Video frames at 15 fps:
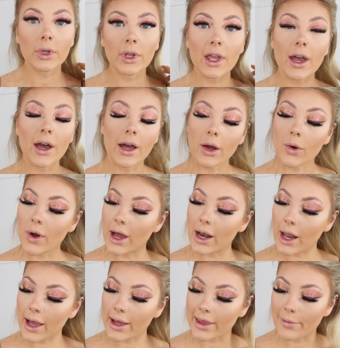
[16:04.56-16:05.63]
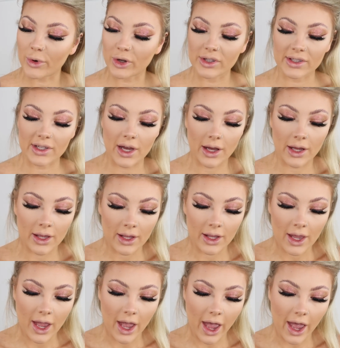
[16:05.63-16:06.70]
Yeah, I quite like that bronzer.
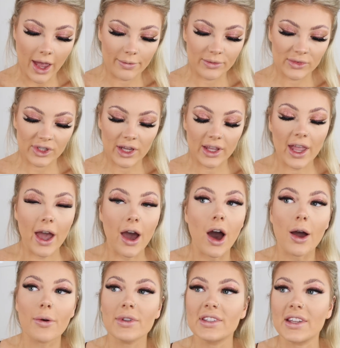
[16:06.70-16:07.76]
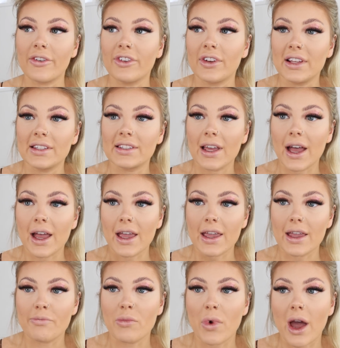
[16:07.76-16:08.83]
So yeah, I would definitely
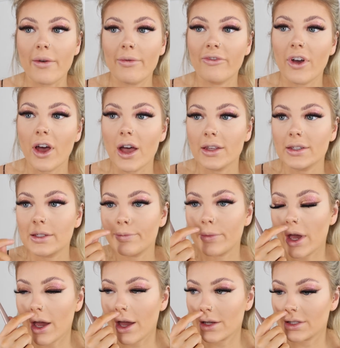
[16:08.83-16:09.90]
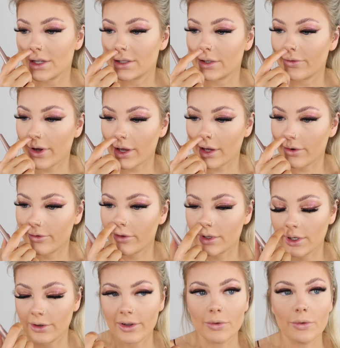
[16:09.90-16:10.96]
say my first purchase, if I could afford
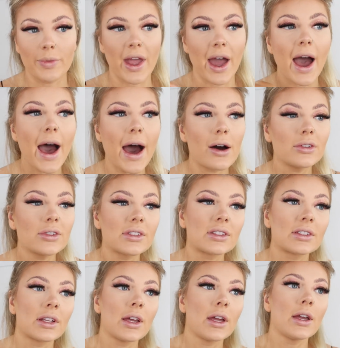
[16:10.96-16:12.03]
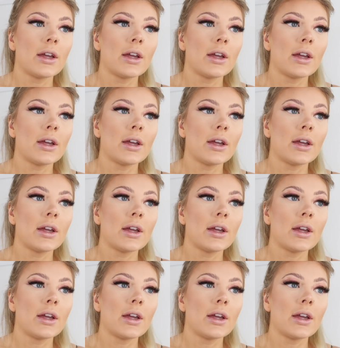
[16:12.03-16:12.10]
anything, would be a house.